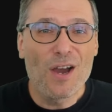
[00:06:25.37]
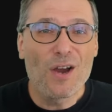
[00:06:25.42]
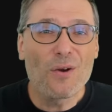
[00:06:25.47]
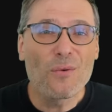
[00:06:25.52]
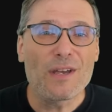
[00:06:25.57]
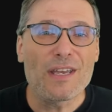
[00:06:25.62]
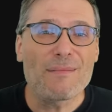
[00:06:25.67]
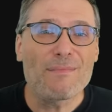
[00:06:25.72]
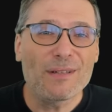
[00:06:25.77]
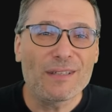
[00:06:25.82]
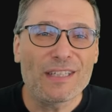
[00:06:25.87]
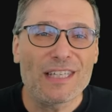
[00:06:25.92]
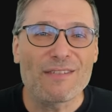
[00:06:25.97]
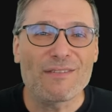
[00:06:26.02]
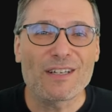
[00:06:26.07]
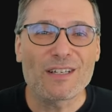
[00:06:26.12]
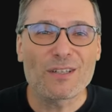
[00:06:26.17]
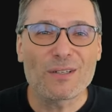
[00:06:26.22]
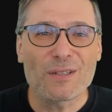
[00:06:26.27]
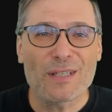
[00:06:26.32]
We believe
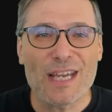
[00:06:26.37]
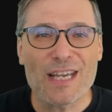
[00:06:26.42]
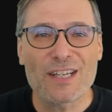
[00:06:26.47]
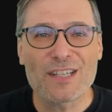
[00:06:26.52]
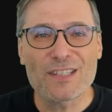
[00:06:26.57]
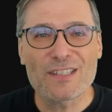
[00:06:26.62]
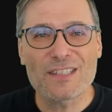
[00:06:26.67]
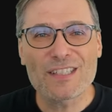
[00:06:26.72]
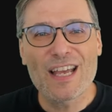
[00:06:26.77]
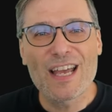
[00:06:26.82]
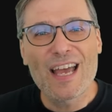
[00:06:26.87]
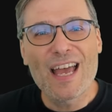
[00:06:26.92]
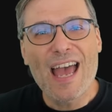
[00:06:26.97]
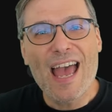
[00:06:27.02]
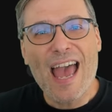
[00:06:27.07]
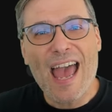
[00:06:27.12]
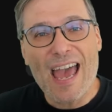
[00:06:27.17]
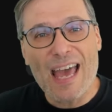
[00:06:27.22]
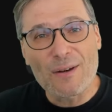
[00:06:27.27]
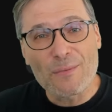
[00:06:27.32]
in creators
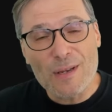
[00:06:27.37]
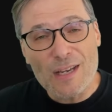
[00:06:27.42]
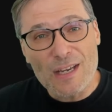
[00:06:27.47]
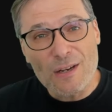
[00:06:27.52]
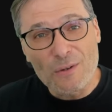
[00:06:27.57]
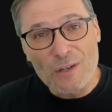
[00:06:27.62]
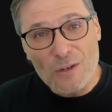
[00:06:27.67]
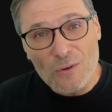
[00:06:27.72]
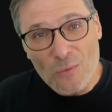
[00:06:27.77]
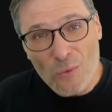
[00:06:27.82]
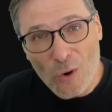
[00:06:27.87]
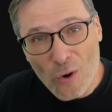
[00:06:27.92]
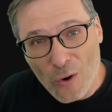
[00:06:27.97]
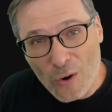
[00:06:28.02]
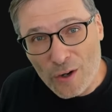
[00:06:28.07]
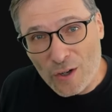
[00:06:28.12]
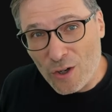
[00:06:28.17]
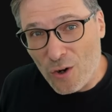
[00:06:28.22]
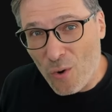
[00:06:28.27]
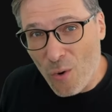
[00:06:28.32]
and we
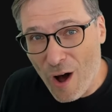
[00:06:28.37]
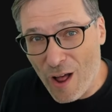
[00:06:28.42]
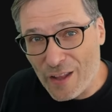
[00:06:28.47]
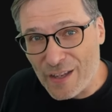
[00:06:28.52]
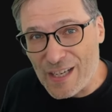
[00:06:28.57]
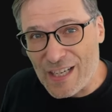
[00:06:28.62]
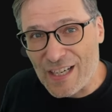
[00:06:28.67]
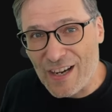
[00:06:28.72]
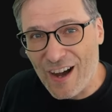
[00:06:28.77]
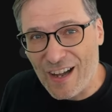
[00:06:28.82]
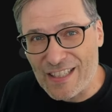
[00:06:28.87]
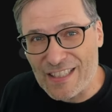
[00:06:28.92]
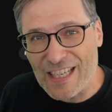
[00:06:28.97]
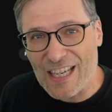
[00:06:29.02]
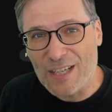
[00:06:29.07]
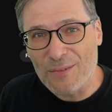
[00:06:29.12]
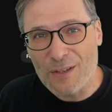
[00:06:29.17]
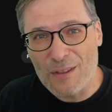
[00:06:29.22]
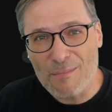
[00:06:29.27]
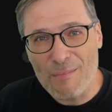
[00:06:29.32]
reward quality
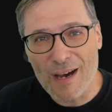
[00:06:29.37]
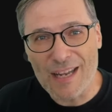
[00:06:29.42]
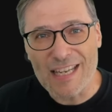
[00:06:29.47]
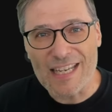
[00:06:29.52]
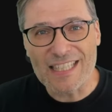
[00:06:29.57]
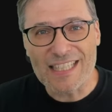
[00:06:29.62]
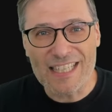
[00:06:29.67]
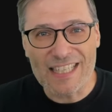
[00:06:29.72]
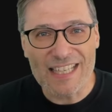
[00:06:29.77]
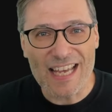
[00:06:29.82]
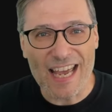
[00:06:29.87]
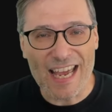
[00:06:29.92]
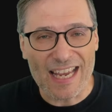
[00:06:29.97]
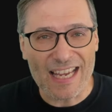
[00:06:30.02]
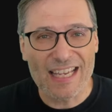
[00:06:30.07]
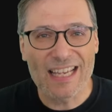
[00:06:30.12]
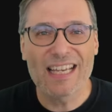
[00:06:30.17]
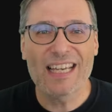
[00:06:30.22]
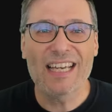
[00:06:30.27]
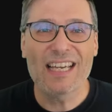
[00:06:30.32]
content with money today
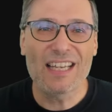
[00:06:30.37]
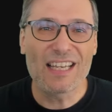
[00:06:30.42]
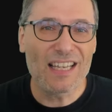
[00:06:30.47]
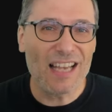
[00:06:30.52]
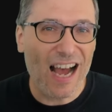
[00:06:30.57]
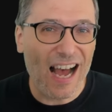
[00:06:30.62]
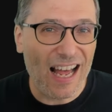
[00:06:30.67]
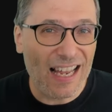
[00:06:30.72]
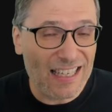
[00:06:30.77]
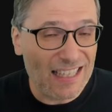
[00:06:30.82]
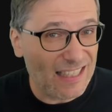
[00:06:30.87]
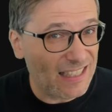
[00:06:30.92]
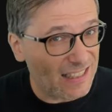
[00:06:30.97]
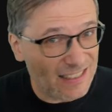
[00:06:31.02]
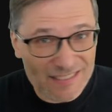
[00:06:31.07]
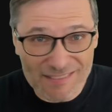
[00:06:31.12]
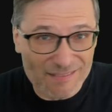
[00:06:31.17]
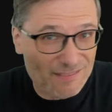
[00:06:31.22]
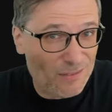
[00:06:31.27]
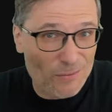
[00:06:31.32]
on
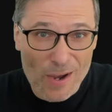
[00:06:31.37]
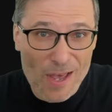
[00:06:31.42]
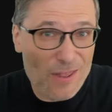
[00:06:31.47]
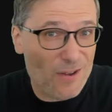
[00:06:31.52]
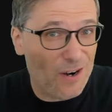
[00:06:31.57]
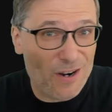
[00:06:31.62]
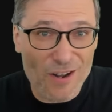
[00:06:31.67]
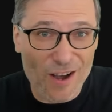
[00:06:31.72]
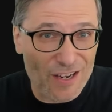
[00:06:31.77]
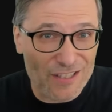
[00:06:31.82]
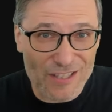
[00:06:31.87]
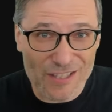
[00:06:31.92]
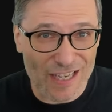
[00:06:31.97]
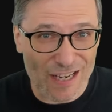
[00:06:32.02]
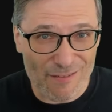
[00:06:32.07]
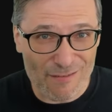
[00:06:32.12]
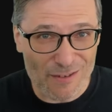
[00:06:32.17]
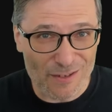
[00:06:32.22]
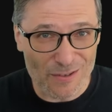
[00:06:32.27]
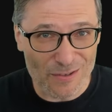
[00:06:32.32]
whether or not you
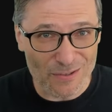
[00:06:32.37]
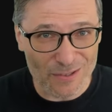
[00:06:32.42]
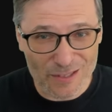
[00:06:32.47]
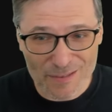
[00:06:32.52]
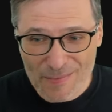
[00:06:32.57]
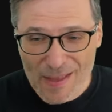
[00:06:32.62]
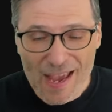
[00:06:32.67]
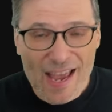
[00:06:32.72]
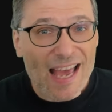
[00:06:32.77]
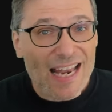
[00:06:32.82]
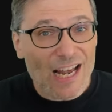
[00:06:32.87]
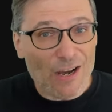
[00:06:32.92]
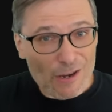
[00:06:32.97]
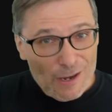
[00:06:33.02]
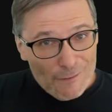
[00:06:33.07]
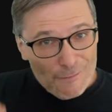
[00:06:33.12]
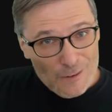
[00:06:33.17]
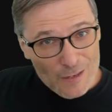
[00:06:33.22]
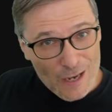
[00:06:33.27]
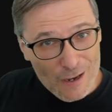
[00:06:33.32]
get views. Now,
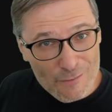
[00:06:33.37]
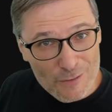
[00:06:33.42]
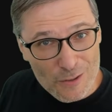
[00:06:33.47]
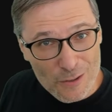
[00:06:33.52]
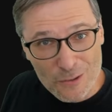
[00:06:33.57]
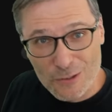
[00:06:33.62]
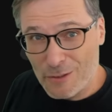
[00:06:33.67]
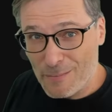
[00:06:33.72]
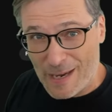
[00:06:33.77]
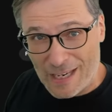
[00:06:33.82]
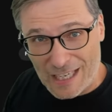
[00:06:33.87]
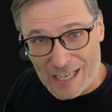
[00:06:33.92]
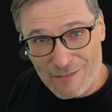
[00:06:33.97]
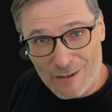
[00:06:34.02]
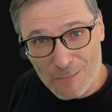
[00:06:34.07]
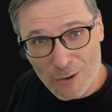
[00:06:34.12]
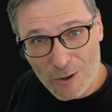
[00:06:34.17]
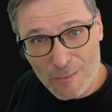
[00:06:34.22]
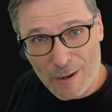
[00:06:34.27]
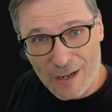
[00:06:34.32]
if you get views, you make even
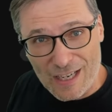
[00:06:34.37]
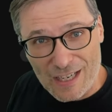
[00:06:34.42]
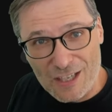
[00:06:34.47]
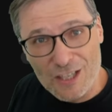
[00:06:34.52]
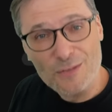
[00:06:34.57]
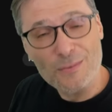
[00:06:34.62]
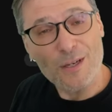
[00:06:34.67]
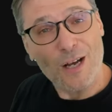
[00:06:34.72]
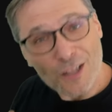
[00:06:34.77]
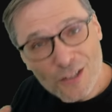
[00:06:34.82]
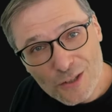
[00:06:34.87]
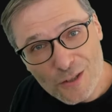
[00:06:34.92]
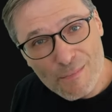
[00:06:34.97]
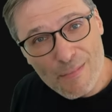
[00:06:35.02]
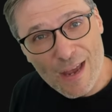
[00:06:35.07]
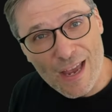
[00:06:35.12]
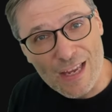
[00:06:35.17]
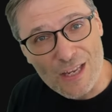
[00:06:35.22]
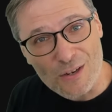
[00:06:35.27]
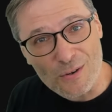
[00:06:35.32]
more money because we also
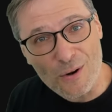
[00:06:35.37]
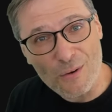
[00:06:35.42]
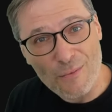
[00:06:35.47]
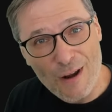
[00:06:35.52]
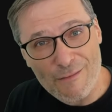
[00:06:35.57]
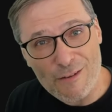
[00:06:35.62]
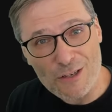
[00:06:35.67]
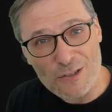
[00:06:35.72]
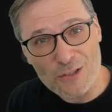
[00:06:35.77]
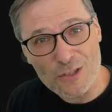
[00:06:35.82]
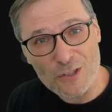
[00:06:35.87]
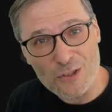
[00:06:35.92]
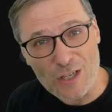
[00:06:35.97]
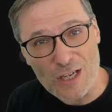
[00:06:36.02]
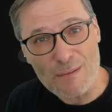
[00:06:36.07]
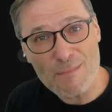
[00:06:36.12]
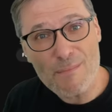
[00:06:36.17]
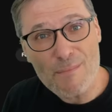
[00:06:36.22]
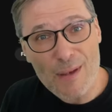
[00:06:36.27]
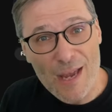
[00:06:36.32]
pay you a revenue
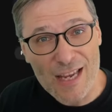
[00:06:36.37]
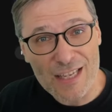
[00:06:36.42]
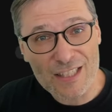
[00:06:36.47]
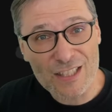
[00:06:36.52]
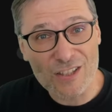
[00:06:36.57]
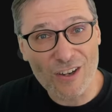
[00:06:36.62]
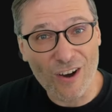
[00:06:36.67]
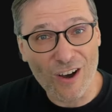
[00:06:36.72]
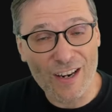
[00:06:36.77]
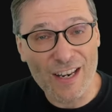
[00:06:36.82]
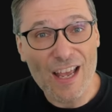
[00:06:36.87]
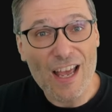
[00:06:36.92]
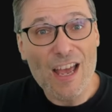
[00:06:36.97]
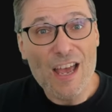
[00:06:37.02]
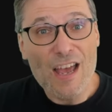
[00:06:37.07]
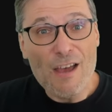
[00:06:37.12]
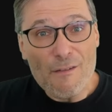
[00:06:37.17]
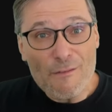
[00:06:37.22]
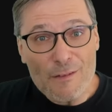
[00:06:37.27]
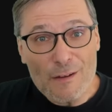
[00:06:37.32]
stream based on
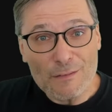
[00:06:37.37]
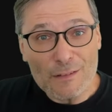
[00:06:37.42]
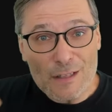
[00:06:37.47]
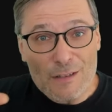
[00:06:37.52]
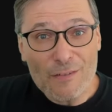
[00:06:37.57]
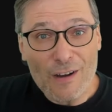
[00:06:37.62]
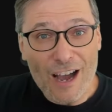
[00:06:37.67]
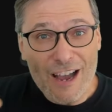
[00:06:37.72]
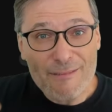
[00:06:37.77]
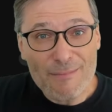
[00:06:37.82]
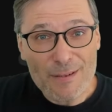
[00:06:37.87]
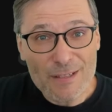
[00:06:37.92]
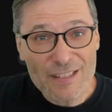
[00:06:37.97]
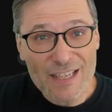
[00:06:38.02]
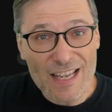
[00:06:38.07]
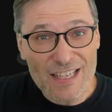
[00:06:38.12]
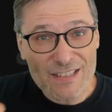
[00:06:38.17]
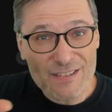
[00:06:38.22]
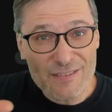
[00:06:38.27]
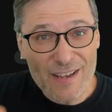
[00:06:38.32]

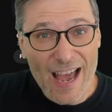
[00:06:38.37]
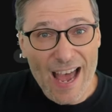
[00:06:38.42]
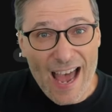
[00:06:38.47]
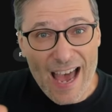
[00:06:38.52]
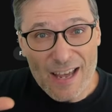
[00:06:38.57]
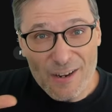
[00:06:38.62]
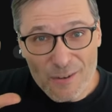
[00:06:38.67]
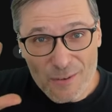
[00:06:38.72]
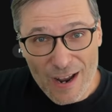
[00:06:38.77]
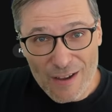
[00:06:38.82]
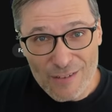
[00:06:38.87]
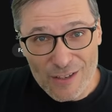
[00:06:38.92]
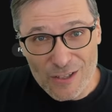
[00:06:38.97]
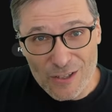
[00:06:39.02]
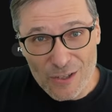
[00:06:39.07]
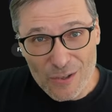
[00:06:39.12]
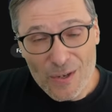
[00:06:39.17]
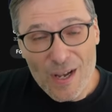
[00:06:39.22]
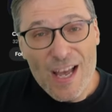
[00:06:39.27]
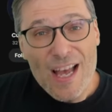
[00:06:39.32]
55% of ad
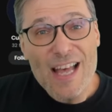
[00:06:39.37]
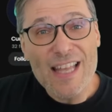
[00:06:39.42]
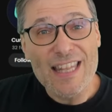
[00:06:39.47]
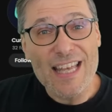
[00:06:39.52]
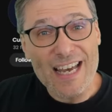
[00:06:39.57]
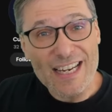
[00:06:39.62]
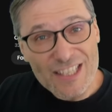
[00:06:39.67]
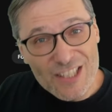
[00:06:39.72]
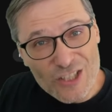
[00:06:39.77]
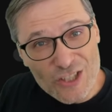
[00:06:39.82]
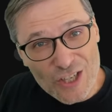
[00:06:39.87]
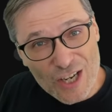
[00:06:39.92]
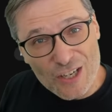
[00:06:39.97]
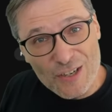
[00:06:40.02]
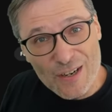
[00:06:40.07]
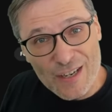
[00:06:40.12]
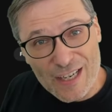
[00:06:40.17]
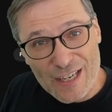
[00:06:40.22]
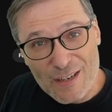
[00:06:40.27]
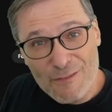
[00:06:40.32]
revenue that is
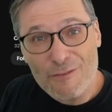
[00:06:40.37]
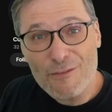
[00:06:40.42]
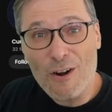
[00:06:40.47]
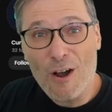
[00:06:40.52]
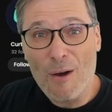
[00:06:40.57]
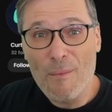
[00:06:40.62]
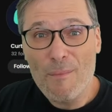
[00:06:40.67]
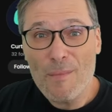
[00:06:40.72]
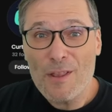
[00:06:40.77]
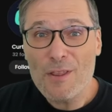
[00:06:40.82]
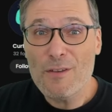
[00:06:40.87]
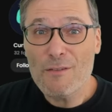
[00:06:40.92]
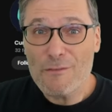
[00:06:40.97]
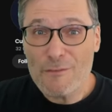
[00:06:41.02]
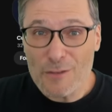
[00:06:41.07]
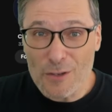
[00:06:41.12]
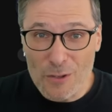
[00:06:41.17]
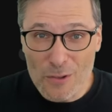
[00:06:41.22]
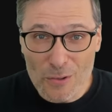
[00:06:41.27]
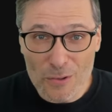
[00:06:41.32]
generated from the
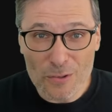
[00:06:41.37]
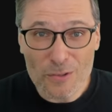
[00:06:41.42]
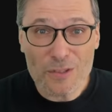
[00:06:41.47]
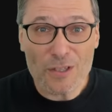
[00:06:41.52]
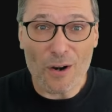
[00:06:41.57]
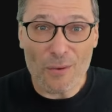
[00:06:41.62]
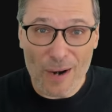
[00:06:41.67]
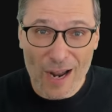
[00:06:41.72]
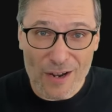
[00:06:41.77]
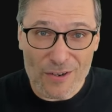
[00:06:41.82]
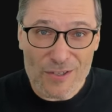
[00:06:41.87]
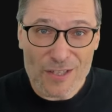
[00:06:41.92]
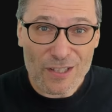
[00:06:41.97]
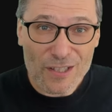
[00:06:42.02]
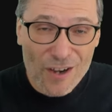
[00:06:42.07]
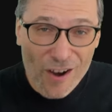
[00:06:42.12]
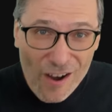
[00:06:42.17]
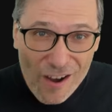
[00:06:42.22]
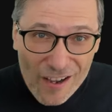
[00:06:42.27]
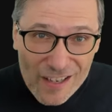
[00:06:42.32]
views around your
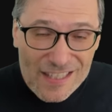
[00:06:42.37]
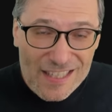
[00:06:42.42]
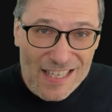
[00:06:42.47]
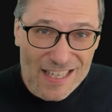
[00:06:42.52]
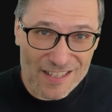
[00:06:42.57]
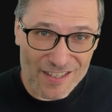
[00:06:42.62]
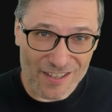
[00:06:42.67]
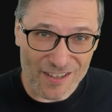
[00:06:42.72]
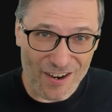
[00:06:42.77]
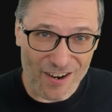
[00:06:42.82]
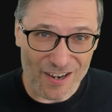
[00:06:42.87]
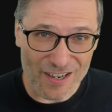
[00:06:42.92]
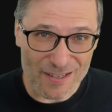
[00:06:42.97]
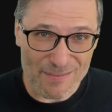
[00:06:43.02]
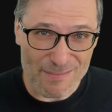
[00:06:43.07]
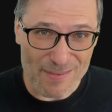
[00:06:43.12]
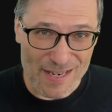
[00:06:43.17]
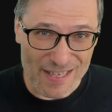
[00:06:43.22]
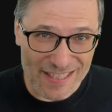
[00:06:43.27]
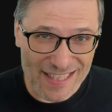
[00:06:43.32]
content on
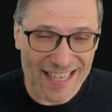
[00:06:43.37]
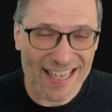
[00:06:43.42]
Heartbeat.